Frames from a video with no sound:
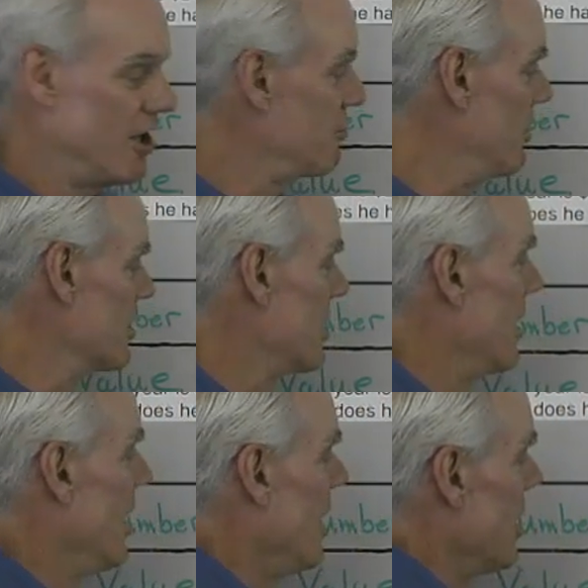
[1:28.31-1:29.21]
interest.
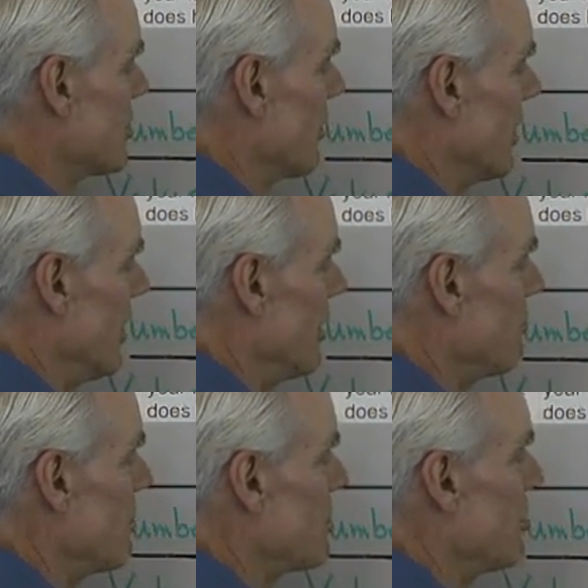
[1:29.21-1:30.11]
So the
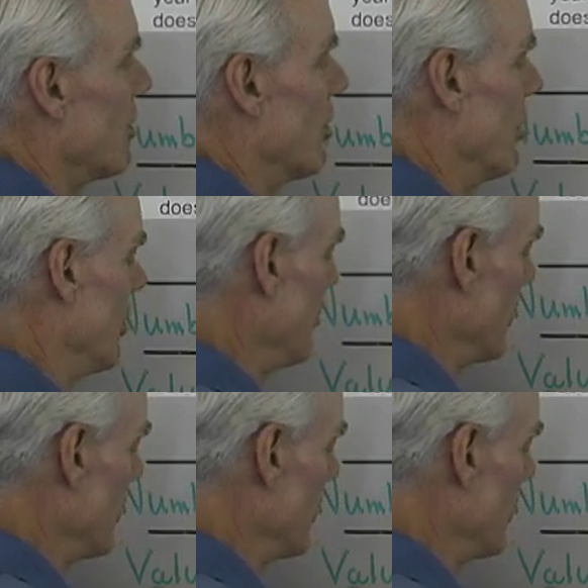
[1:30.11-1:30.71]
interest earned,